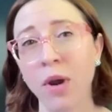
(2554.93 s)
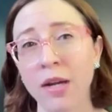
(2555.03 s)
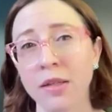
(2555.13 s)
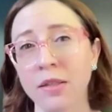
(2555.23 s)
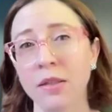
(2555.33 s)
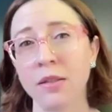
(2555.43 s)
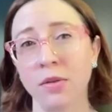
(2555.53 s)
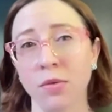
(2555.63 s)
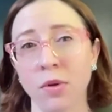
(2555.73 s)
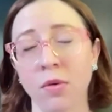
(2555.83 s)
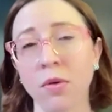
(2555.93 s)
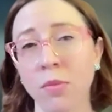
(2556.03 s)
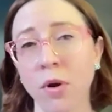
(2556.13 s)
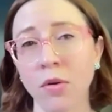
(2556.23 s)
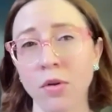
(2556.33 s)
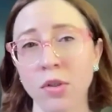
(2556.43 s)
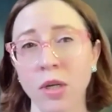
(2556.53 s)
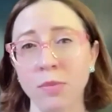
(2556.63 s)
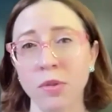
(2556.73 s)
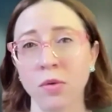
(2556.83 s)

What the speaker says: practices through your own partnerships,